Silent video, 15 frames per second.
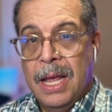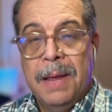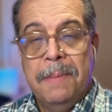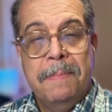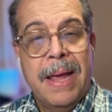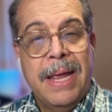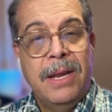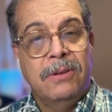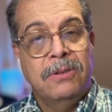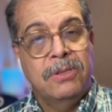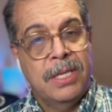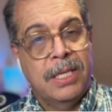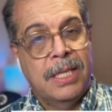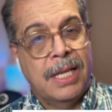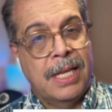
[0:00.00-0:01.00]
it may not
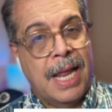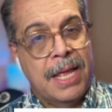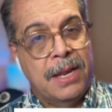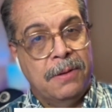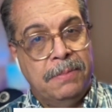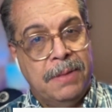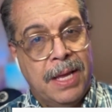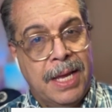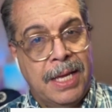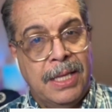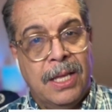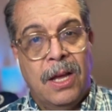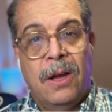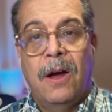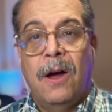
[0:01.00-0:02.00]
see the light of day
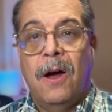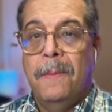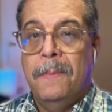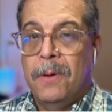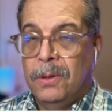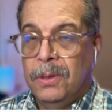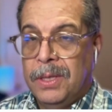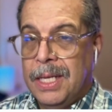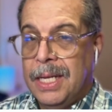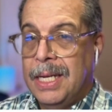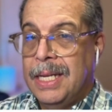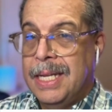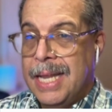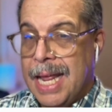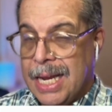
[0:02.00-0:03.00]
up until
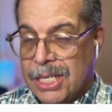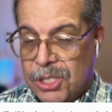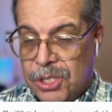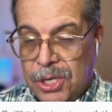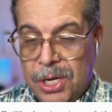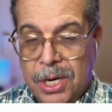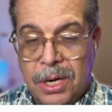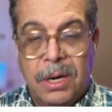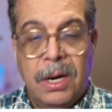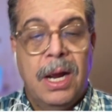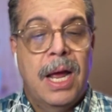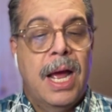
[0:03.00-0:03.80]
next year,